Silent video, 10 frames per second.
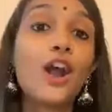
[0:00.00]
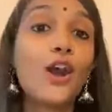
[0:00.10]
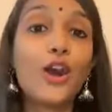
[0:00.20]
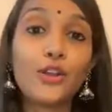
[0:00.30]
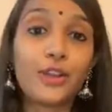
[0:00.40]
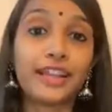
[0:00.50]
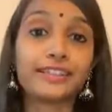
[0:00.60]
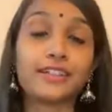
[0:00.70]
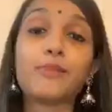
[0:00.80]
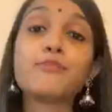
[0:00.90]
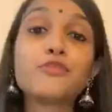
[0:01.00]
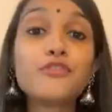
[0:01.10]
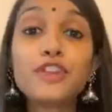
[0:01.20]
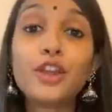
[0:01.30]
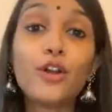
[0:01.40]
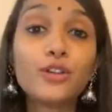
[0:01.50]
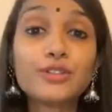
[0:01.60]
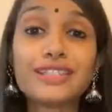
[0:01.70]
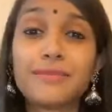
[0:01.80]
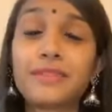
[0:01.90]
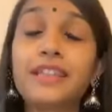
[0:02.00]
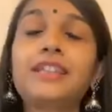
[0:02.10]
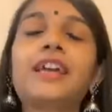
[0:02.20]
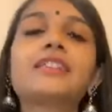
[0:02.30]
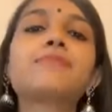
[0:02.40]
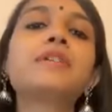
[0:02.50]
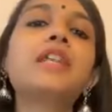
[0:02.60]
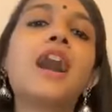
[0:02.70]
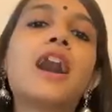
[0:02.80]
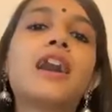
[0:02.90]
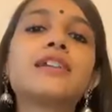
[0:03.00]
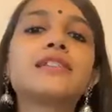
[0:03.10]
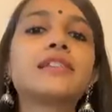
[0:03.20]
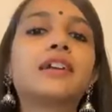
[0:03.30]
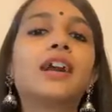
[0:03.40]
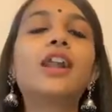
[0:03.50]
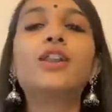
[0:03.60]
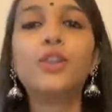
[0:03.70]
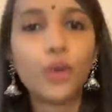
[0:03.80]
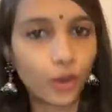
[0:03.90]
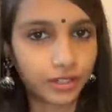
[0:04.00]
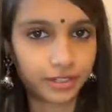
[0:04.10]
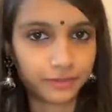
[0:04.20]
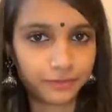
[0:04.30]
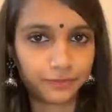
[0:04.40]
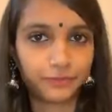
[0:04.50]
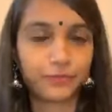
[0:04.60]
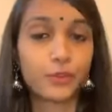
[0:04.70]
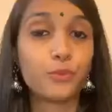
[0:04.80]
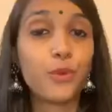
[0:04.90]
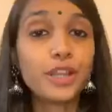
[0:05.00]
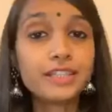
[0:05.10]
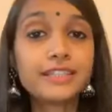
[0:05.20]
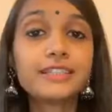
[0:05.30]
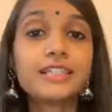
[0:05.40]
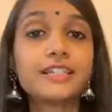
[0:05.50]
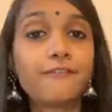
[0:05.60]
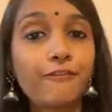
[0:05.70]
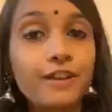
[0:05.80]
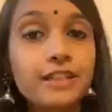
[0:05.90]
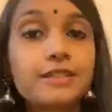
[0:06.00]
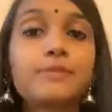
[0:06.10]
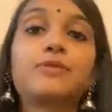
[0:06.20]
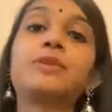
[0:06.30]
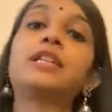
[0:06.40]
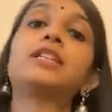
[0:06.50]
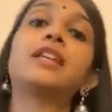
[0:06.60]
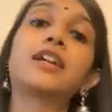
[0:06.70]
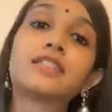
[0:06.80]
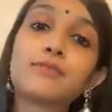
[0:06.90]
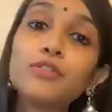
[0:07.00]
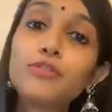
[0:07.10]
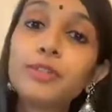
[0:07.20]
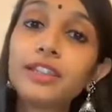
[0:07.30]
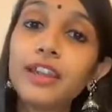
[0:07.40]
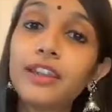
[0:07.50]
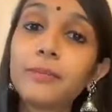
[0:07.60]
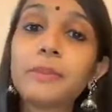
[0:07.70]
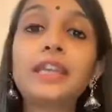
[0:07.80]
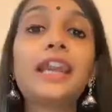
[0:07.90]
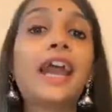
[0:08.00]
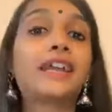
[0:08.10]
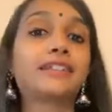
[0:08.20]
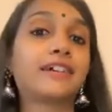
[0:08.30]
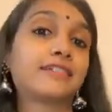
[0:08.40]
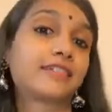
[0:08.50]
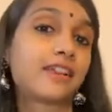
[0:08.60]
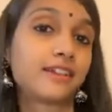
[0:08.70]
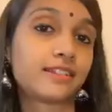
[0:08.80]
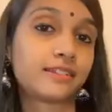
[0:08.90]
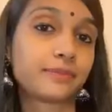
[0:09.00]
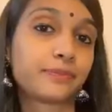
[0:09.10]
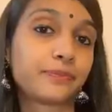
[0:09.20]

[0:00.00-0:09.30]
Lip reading: All right, moving on to something that's been asked a lot. What is the difference between dance movement therapy and dance class?